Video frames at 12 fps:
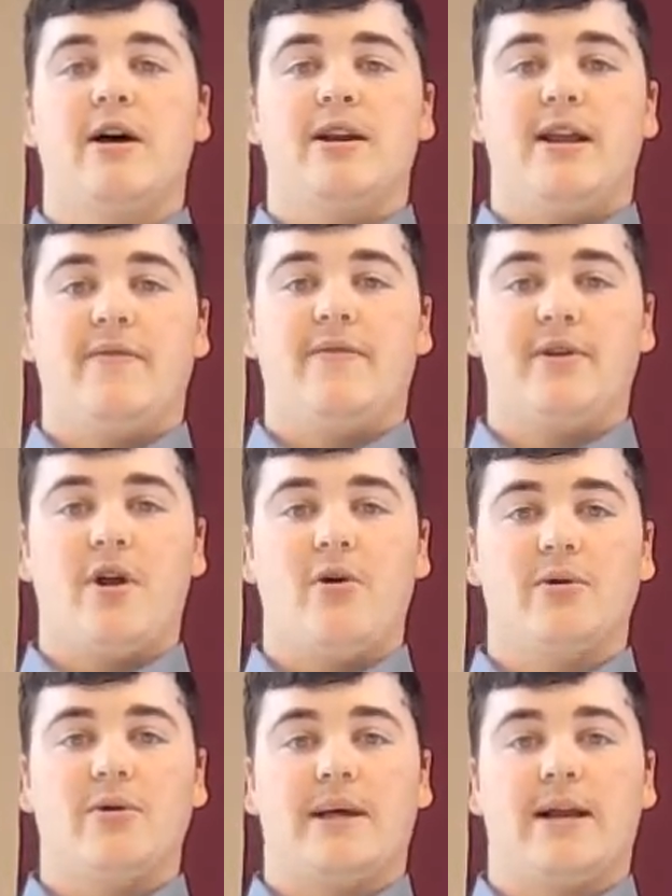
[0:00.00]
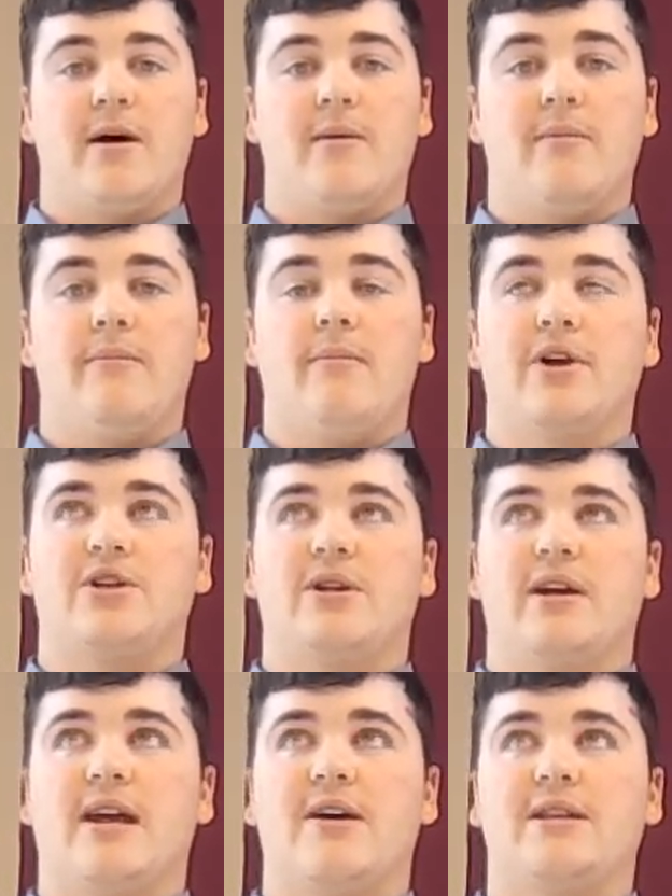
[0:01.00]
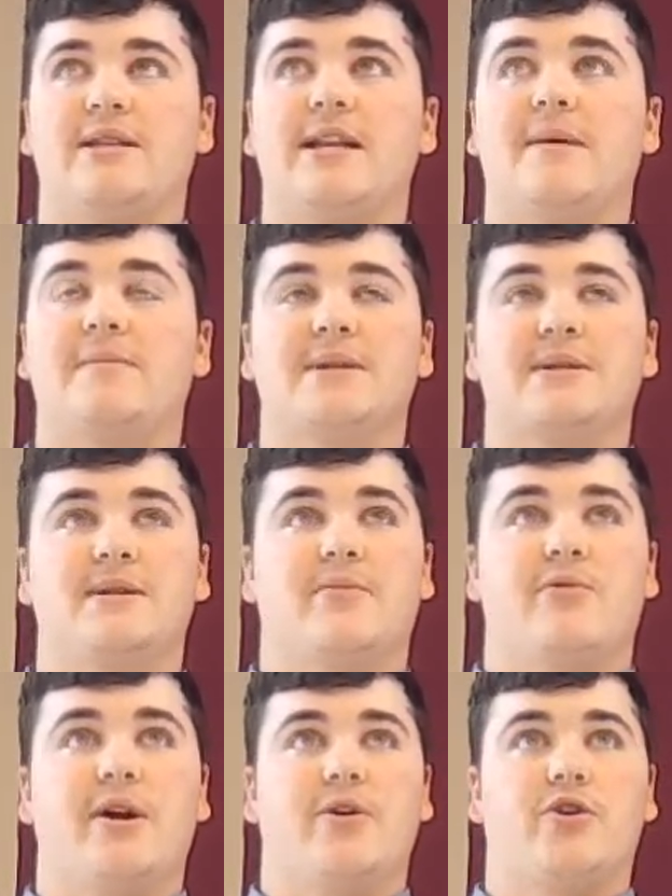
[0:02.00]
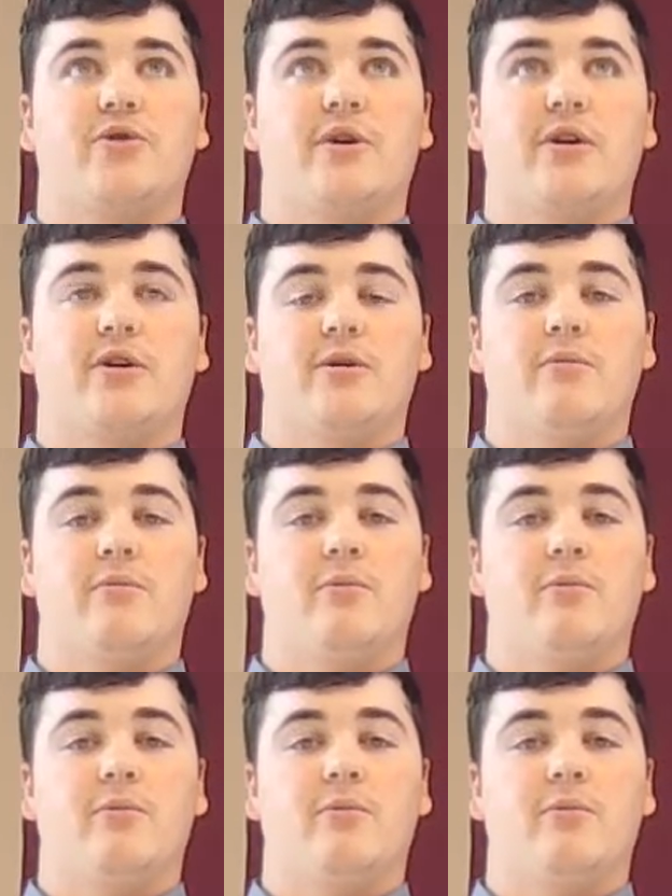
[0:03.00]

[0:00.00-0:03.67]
different nodes light up, much like how the synapses in the brain are triggered